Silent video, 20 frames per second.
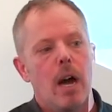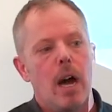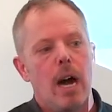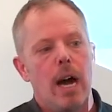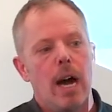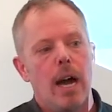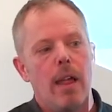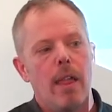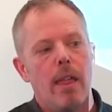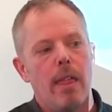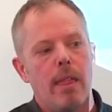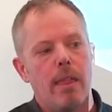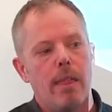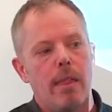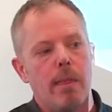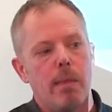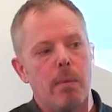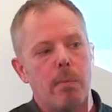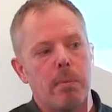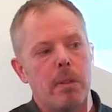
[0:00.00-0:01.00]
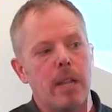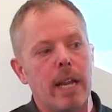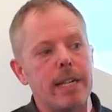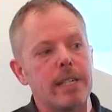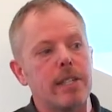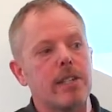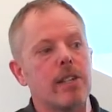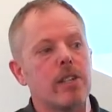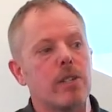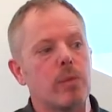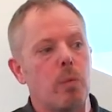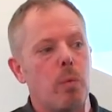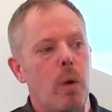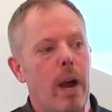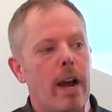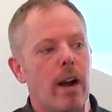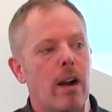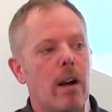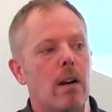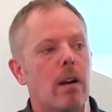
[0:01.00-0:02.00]
uh, places
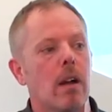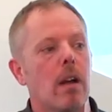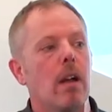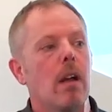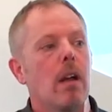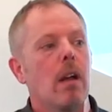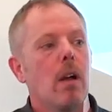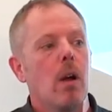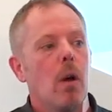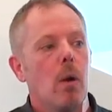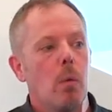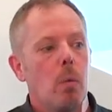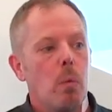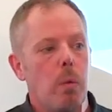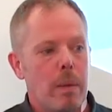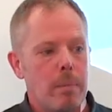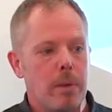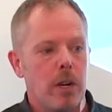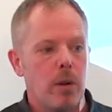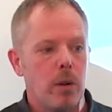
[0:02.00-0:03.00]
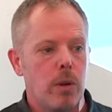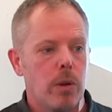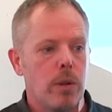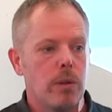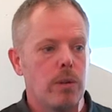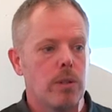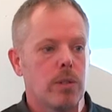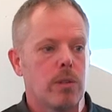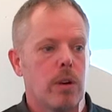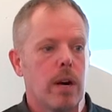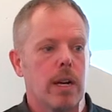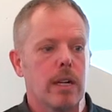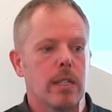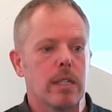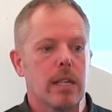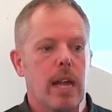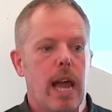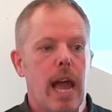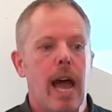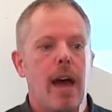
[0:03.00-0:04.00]
where women who use
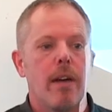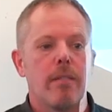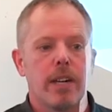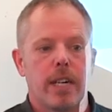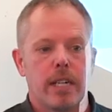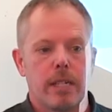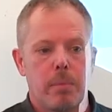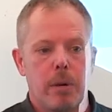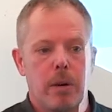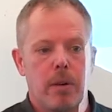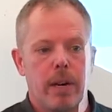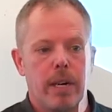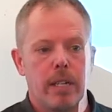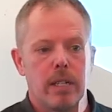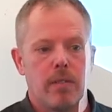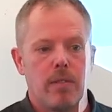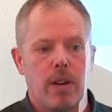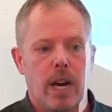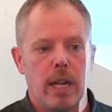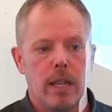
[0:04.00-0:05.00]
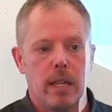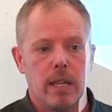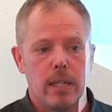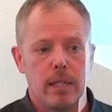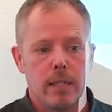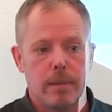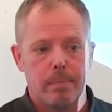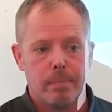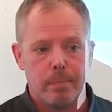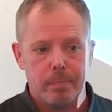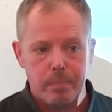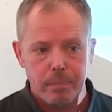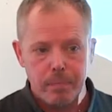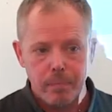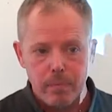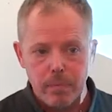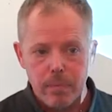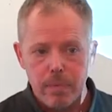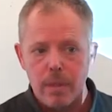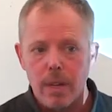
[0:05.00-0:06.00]
drugs have experienced violence.
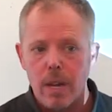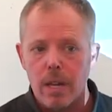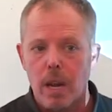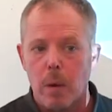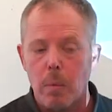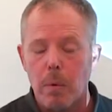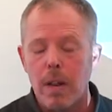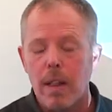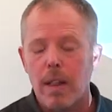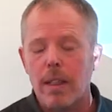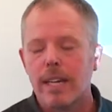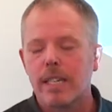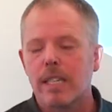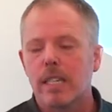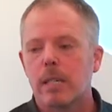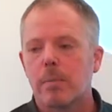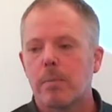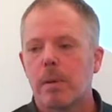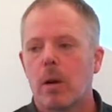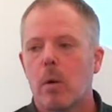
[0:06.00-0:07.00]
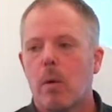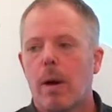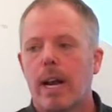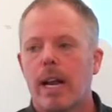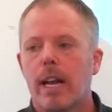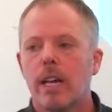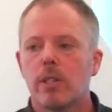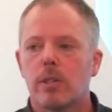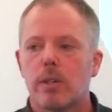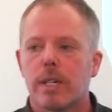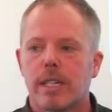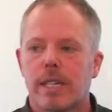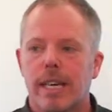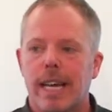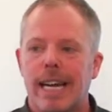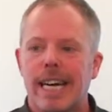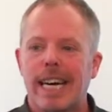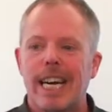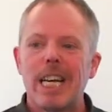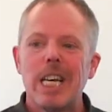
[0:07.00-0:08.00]
Now, one of the things that's been quite
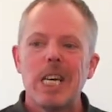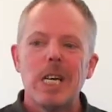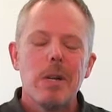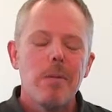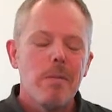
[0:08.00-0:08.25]
interesting,